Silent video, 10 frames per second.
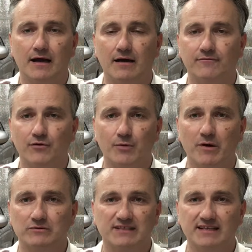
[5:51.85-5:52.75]
for
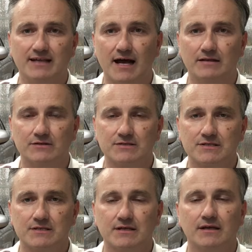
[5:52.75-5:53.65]
about $10
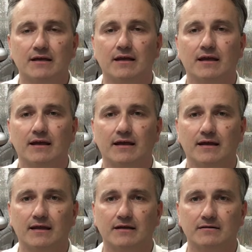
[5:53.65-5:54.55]

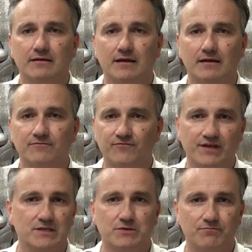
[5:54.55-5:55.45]
and
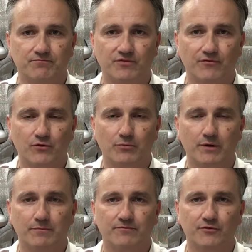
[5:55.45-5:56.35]
fix your fuel
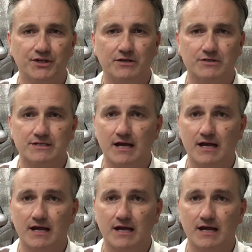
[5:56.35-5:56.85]
pump for years.